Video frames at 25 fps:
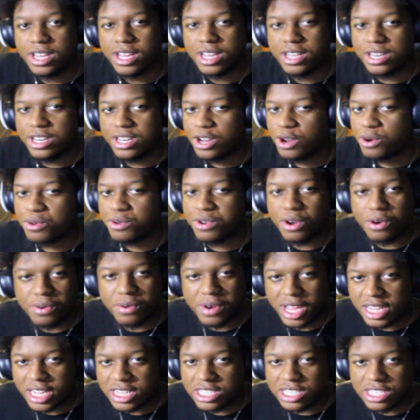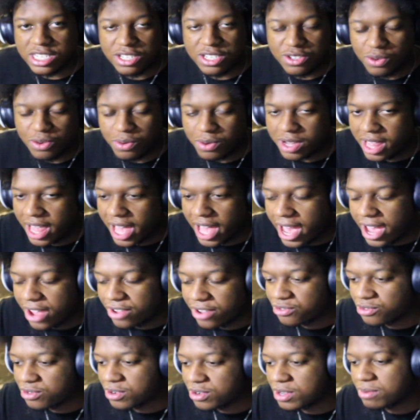no donations during live
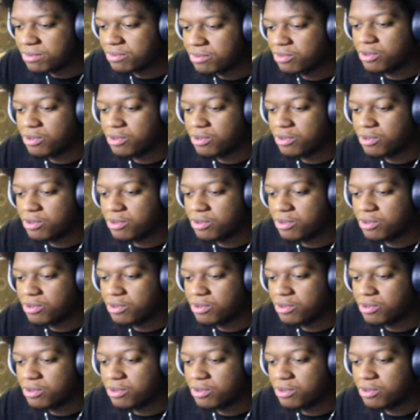streams,